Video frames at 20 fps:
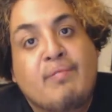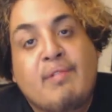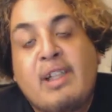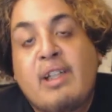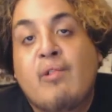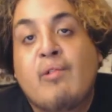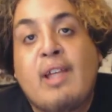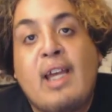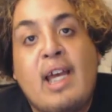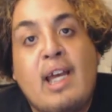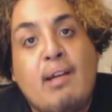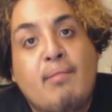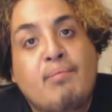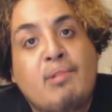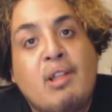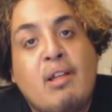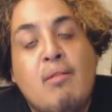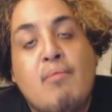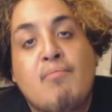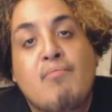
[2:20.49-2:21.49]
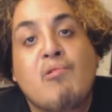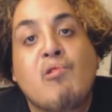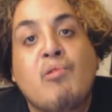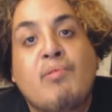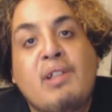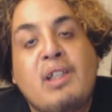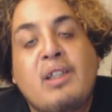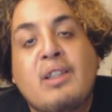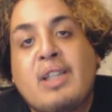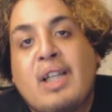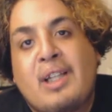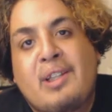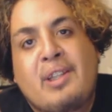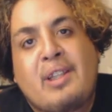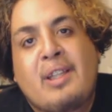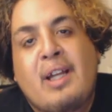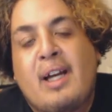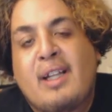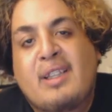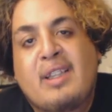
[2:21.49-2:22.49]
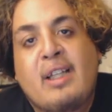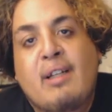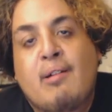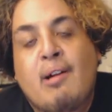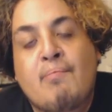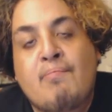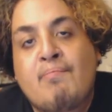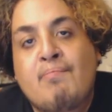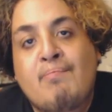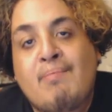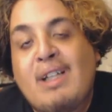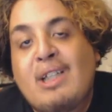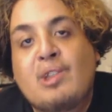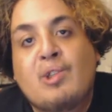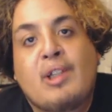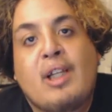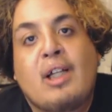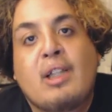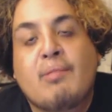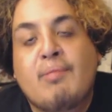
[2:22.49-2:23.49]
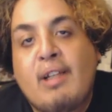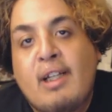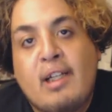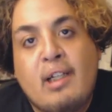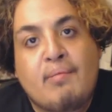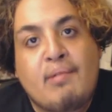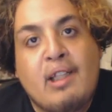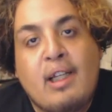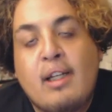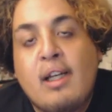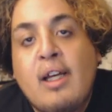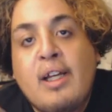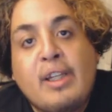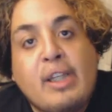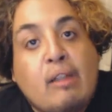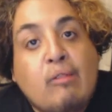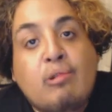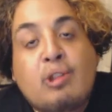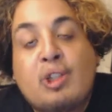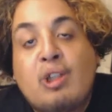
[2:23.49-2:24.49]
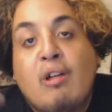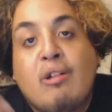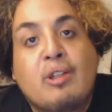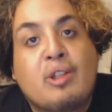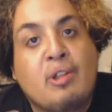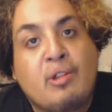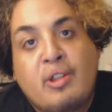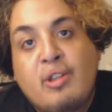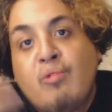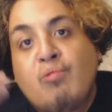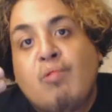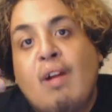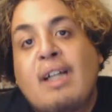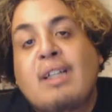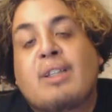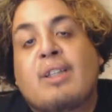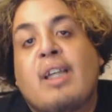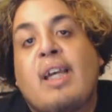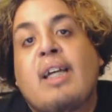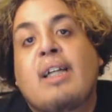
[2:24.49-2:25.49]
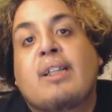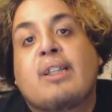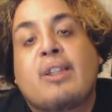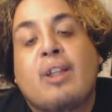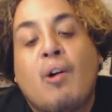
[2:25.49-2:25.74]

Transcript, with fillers: Video games, movies, and I think a major announcement is going to be like new shirts or new rice cakes.